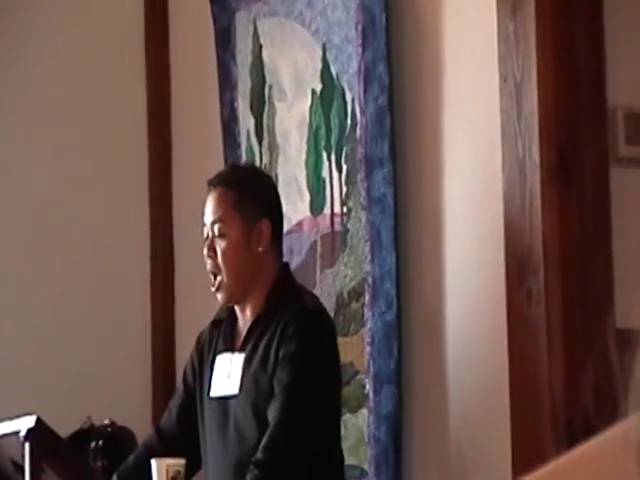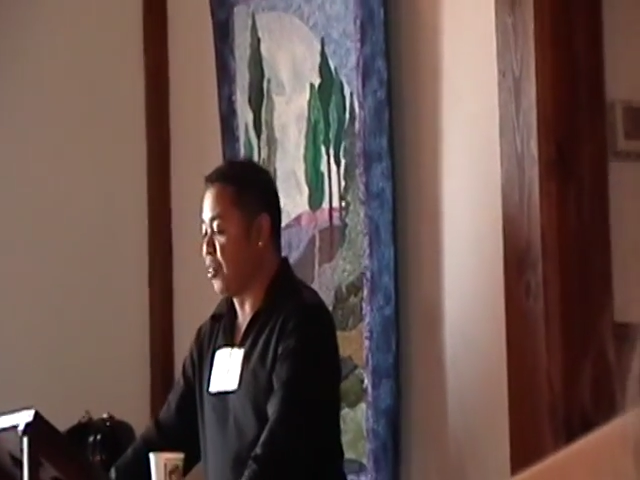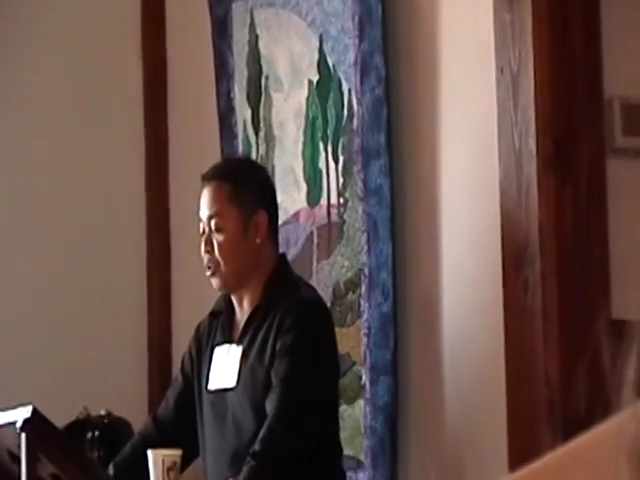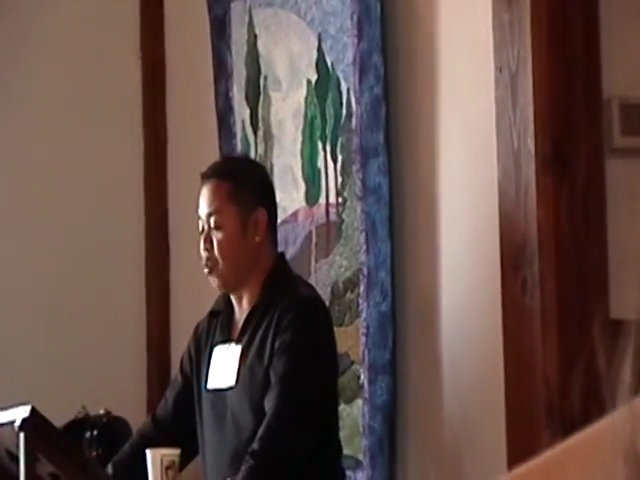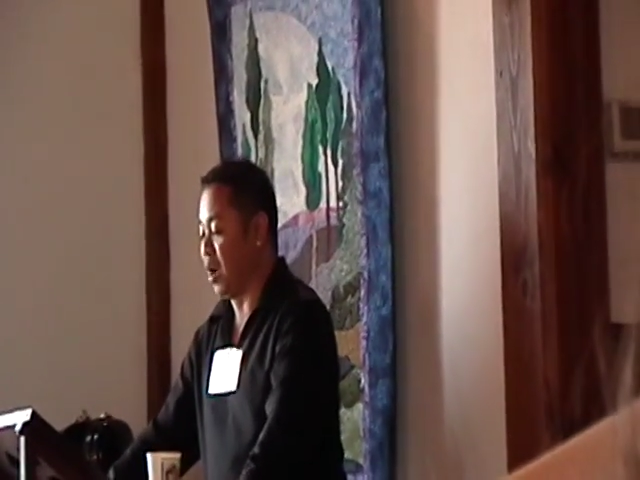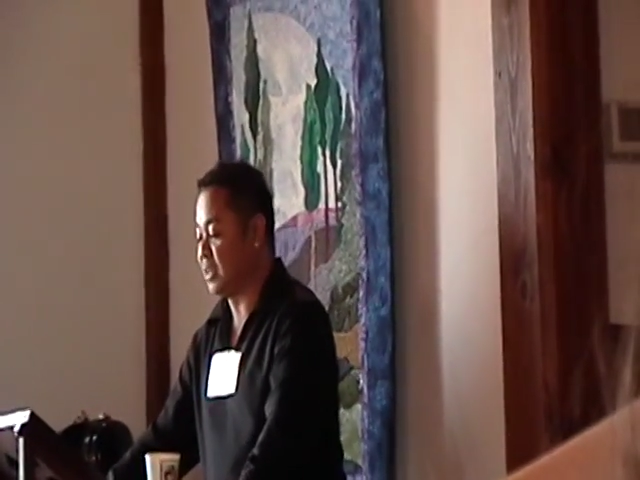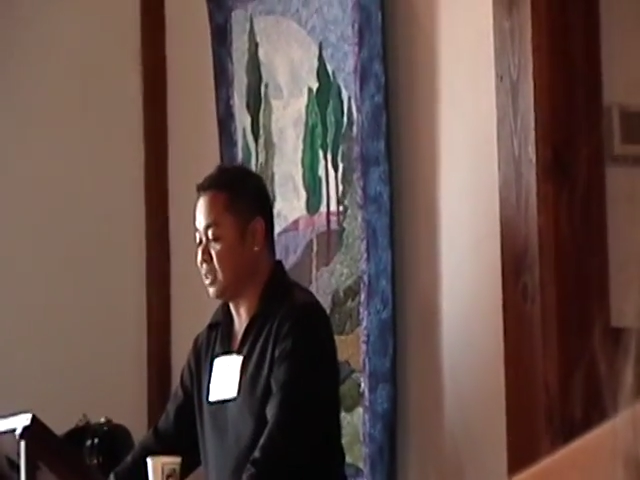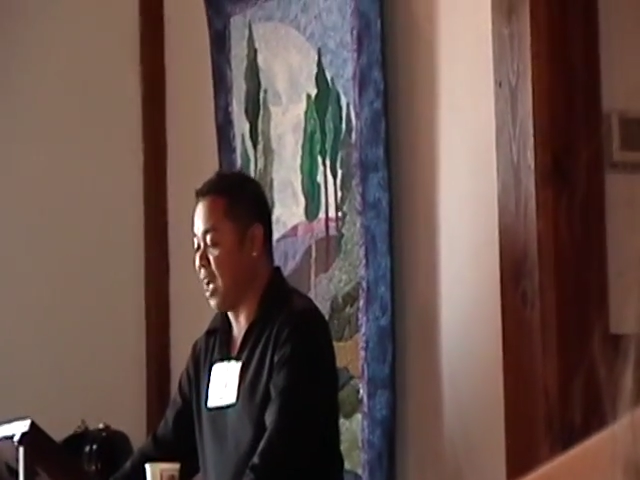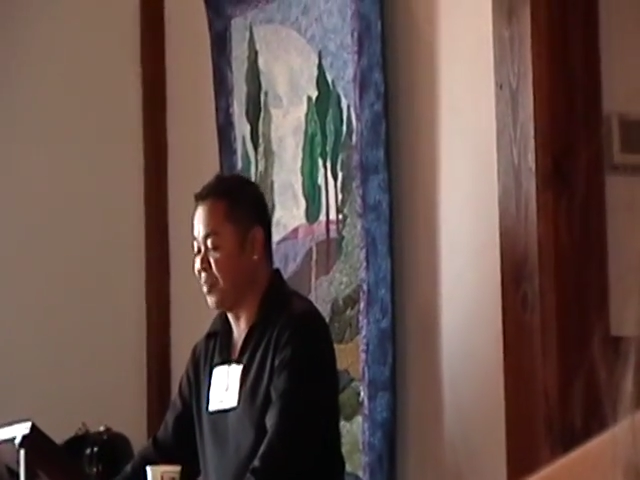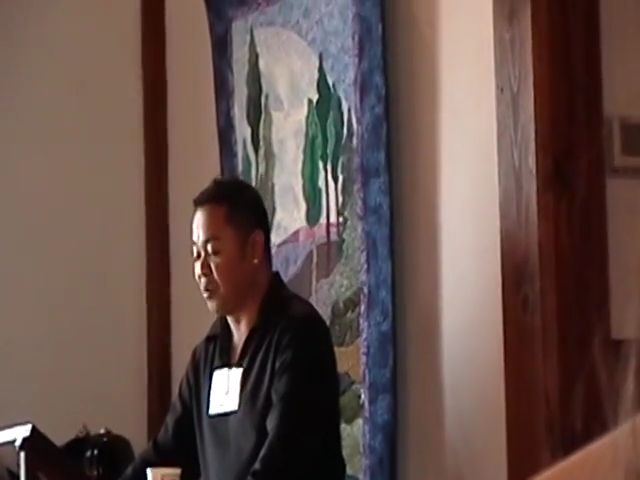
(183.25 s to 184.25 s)
and through
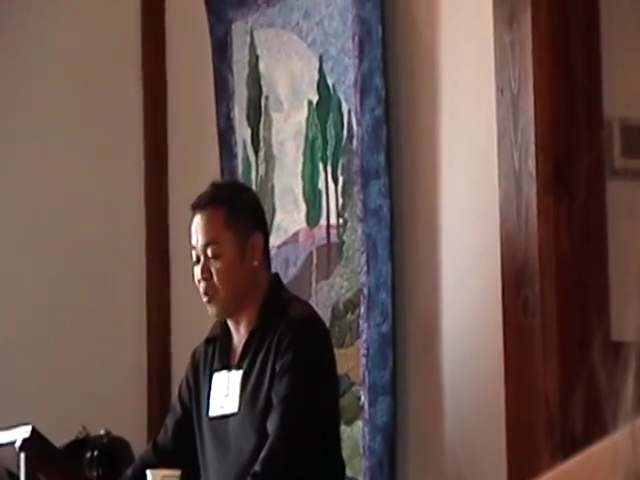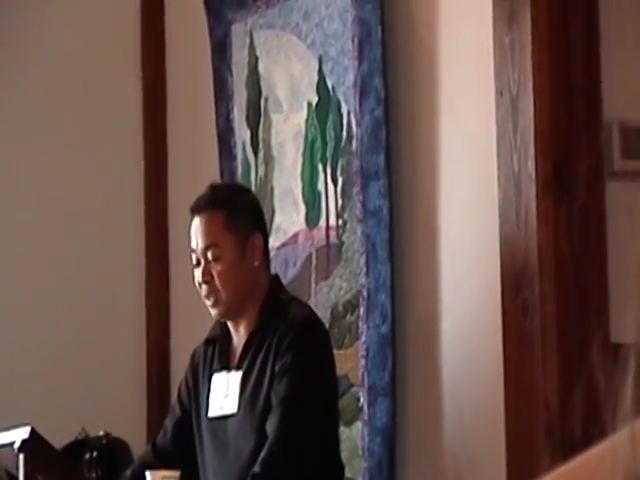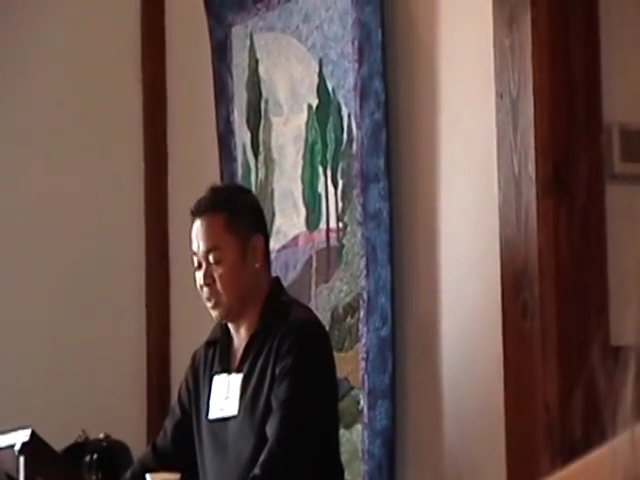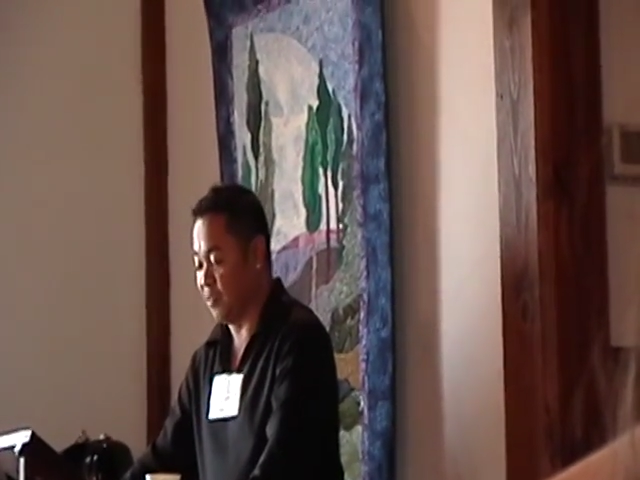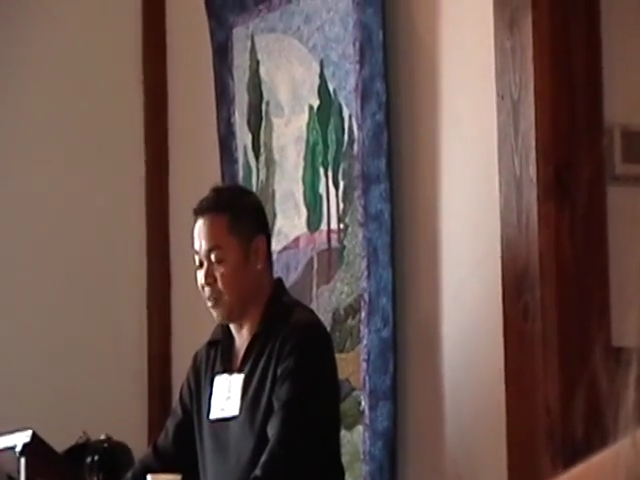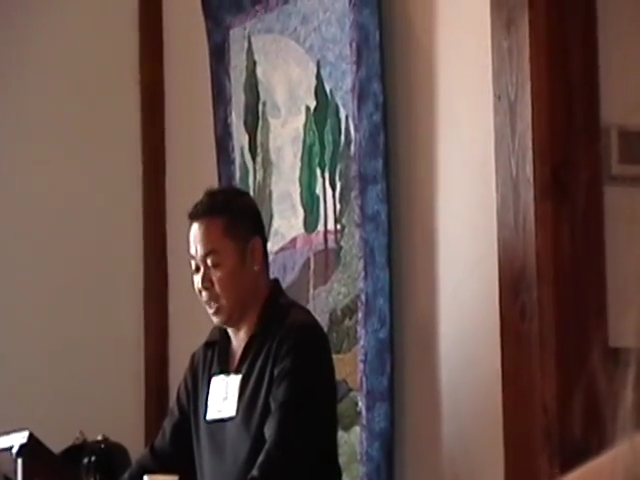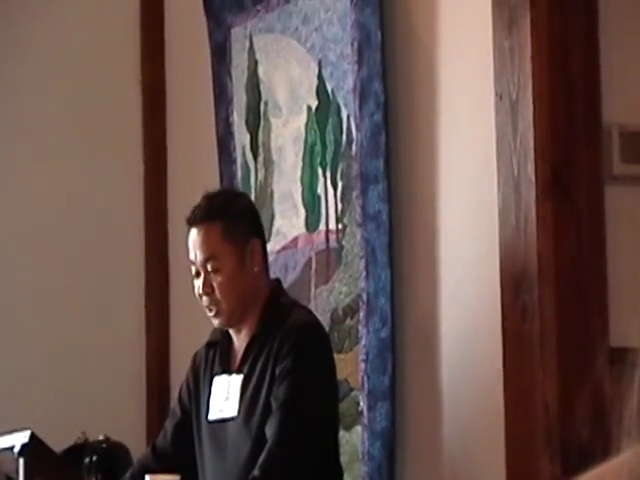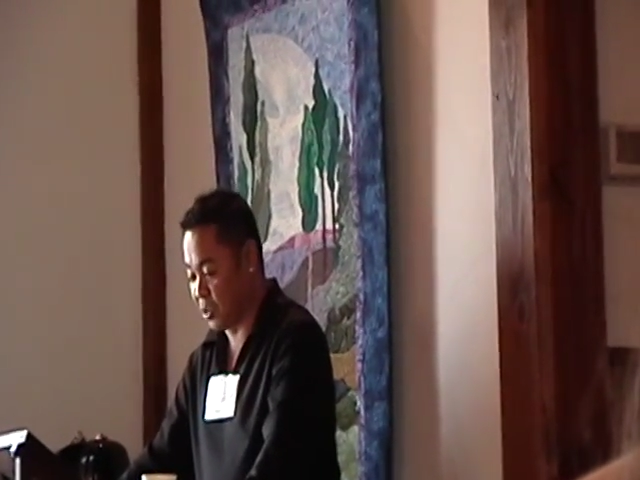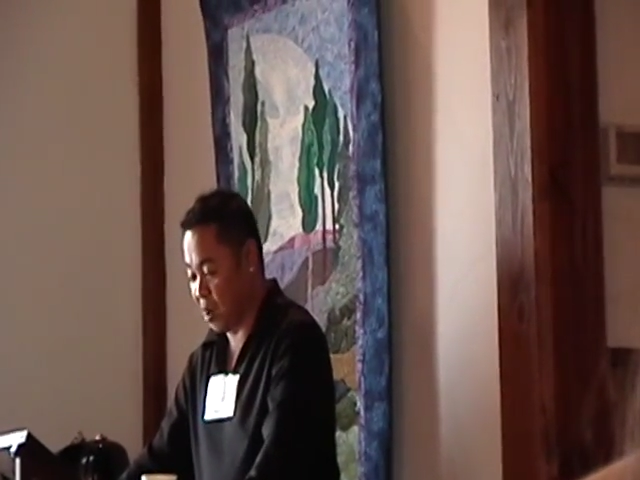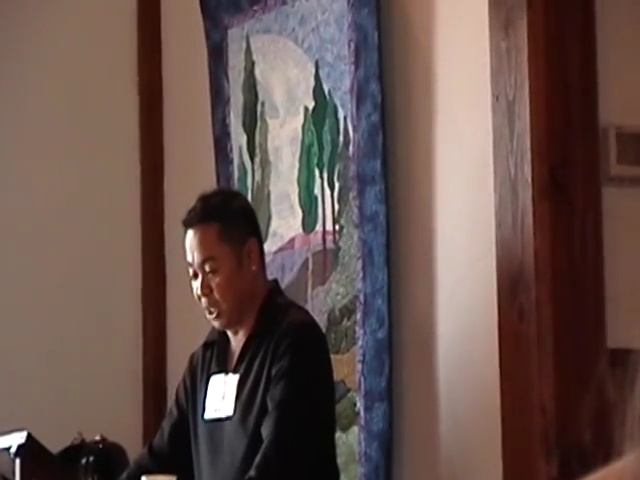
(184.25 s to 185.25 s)
us and the rest of
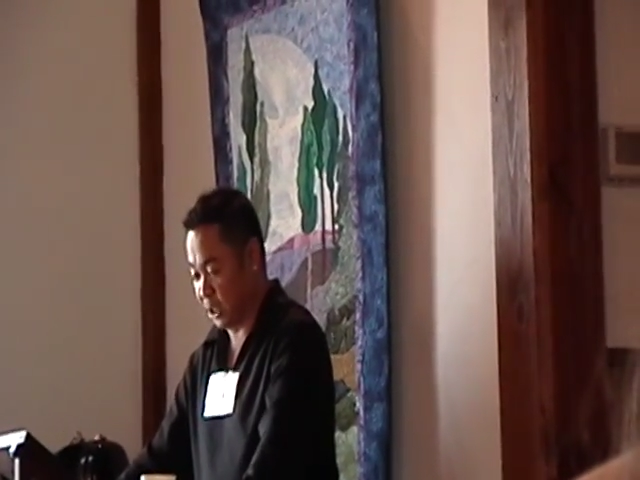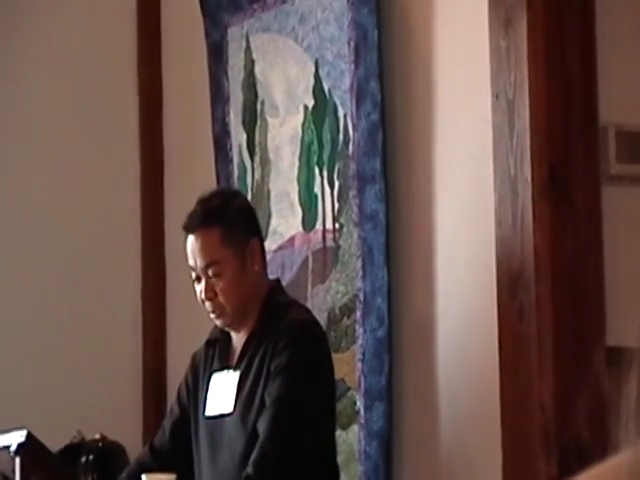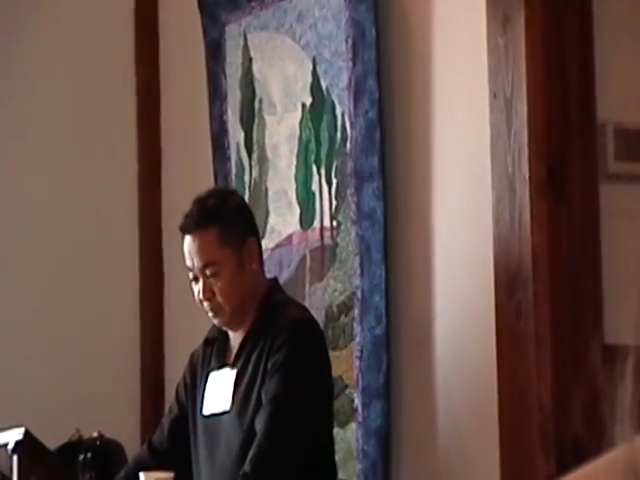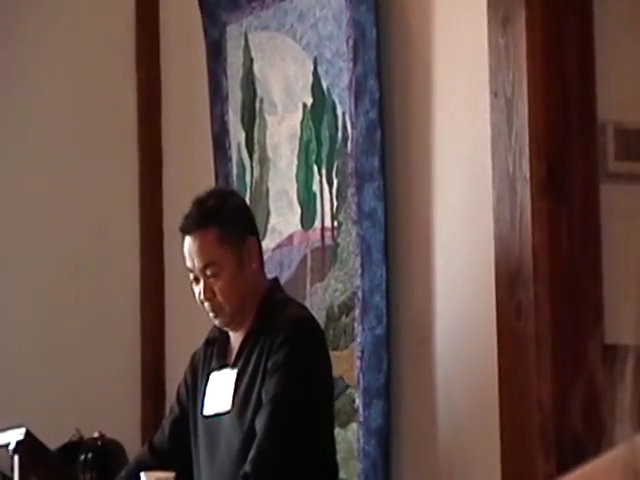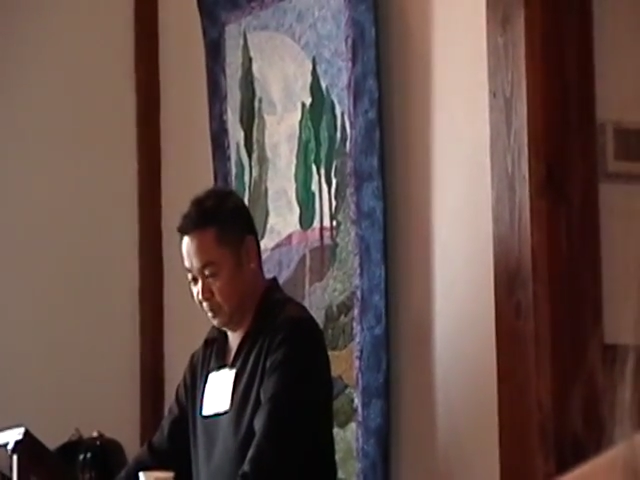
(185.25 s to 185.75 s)
God's creation.